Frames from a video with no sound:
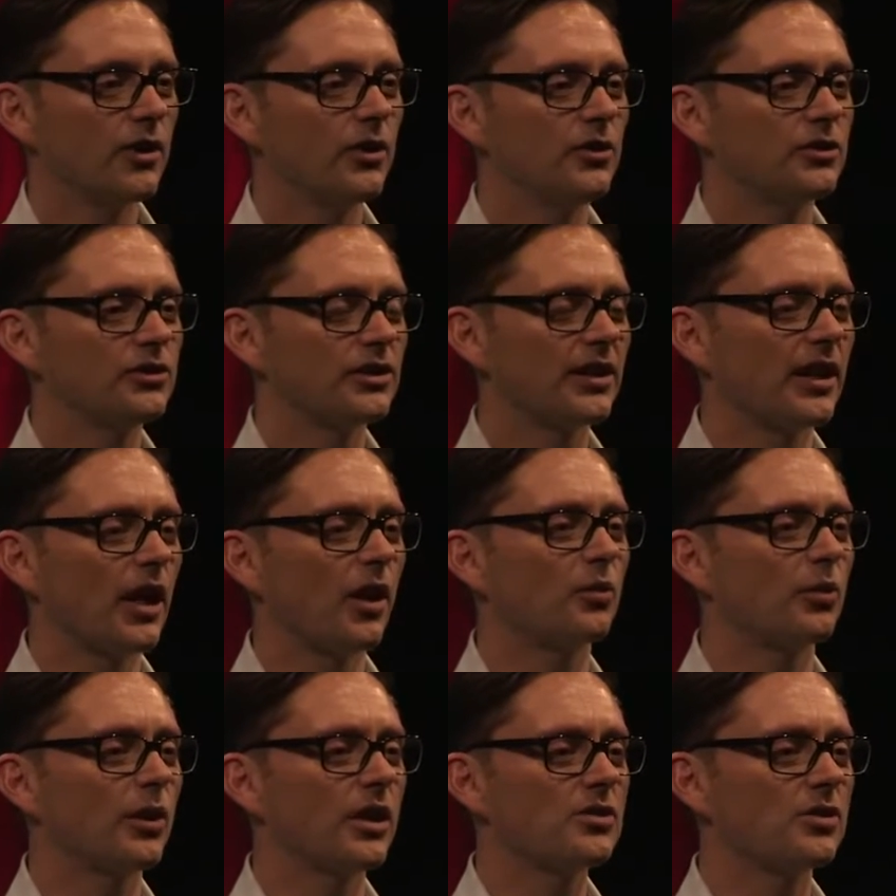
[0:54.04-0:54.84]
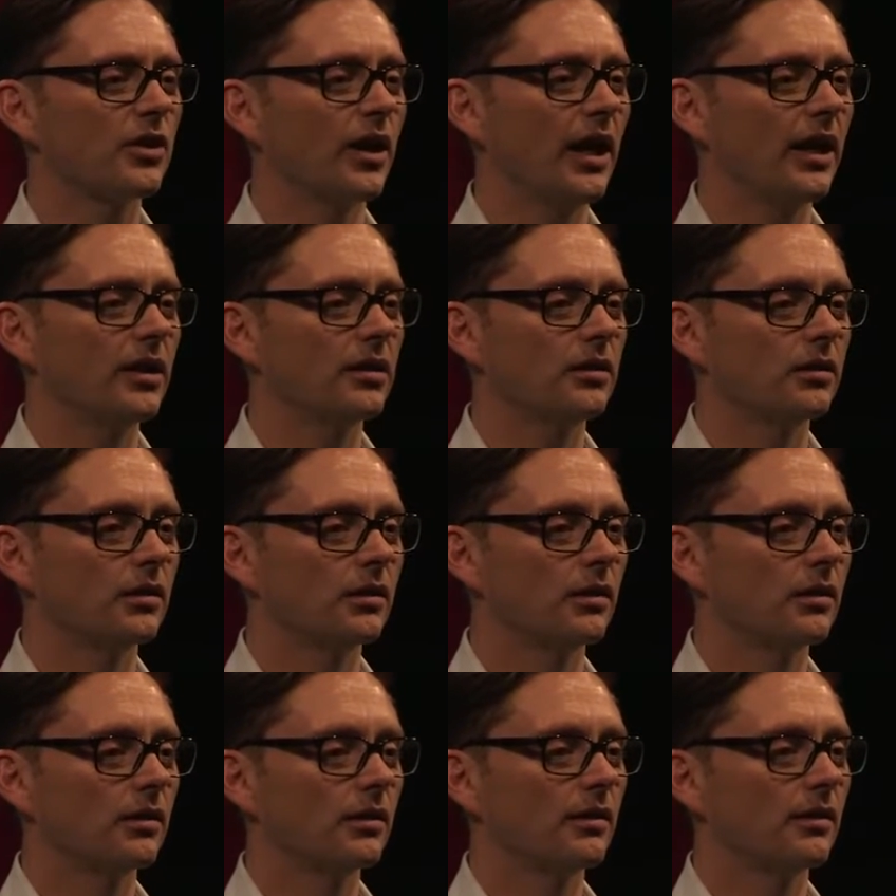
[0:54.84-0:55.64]
Who said that? Raise your hand.
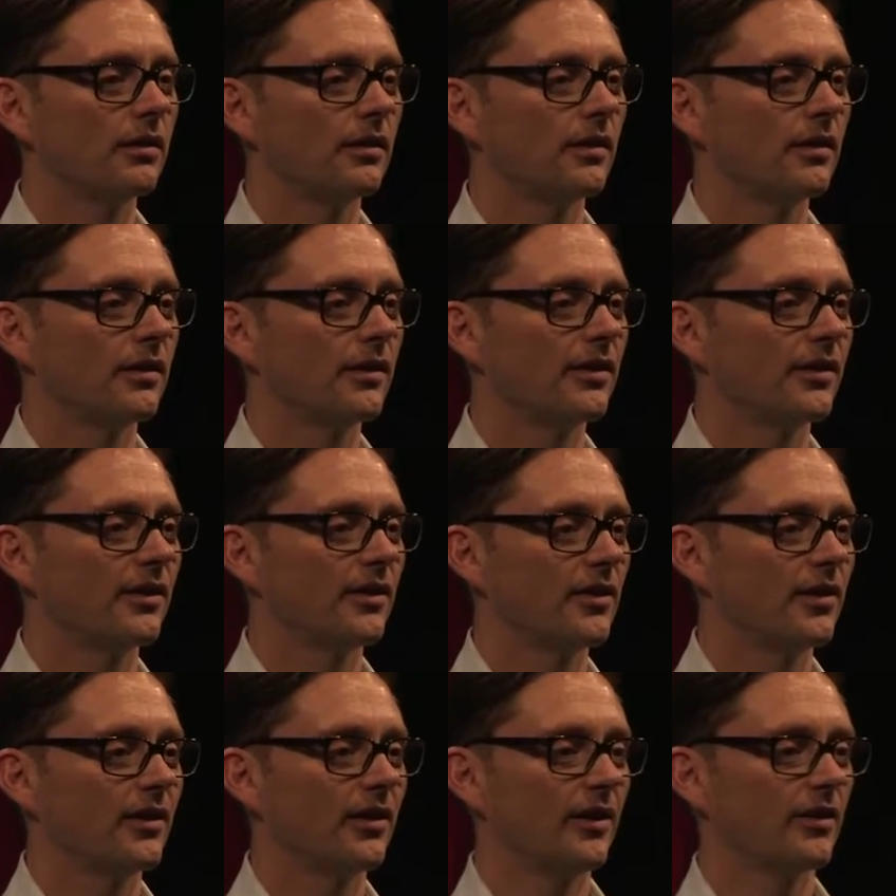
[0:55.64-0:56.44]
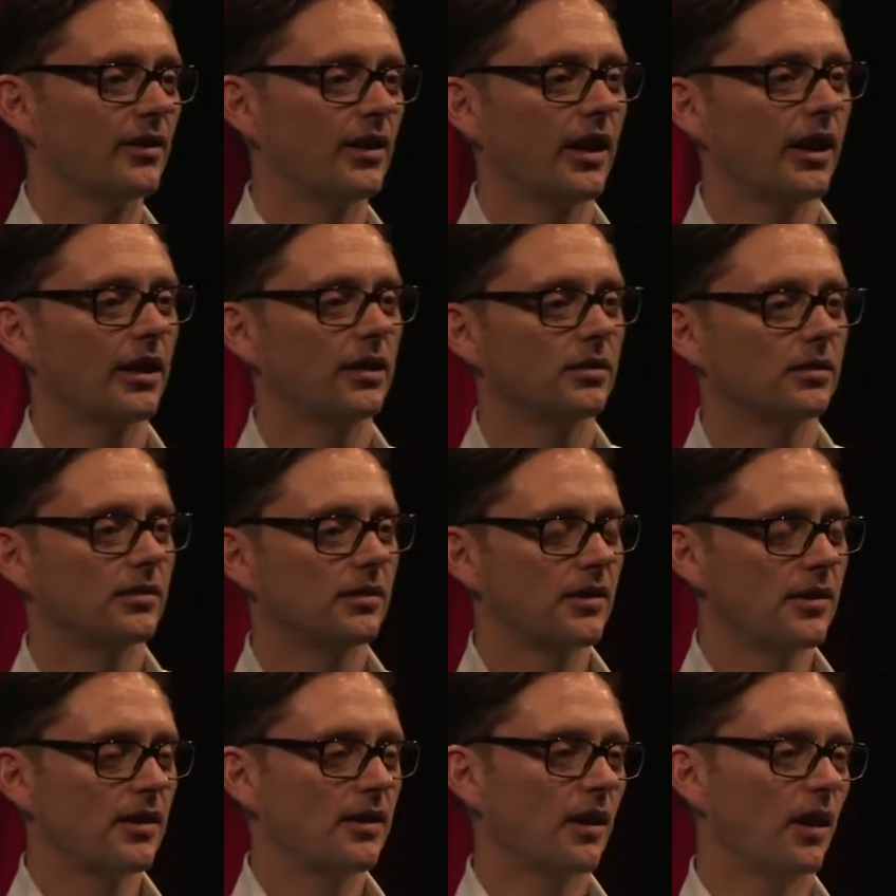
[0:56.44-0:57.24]
Okay.
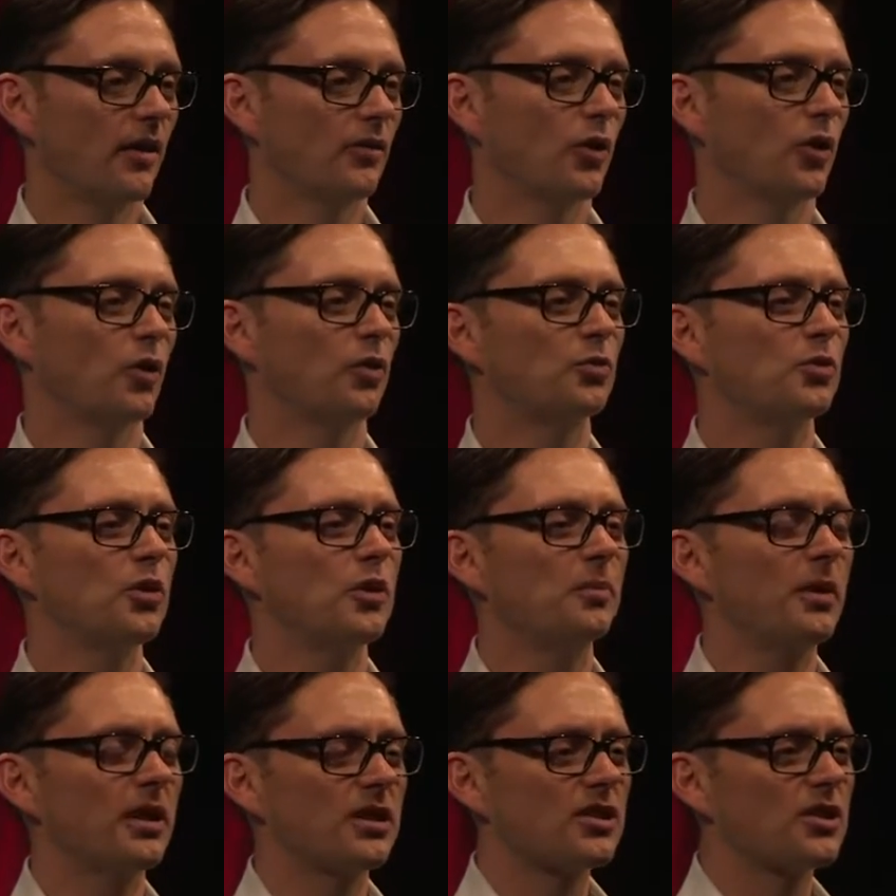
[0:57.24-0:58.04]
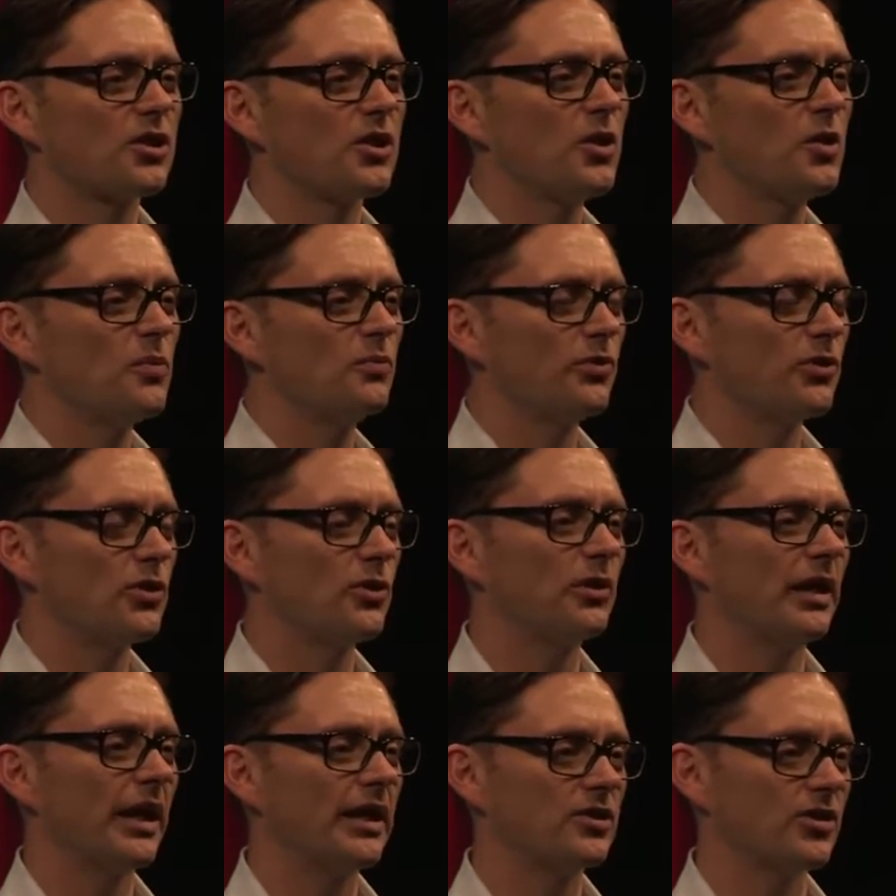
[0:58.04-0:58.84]
I've got a Rubik's Cube for
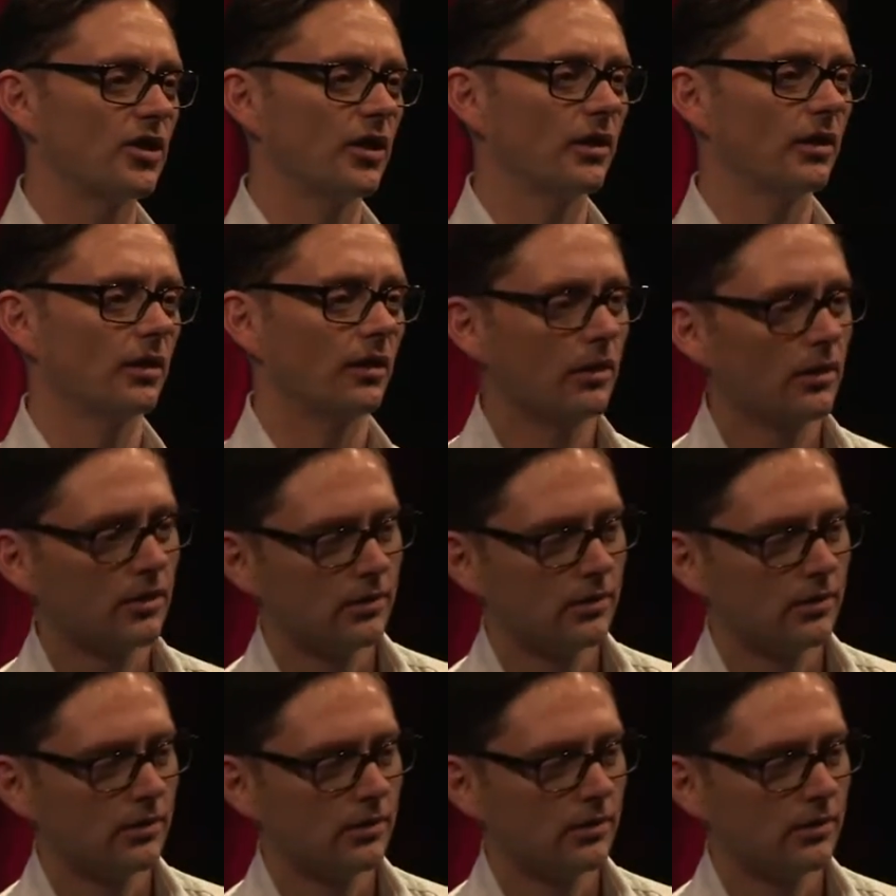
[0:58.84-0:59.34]
you later.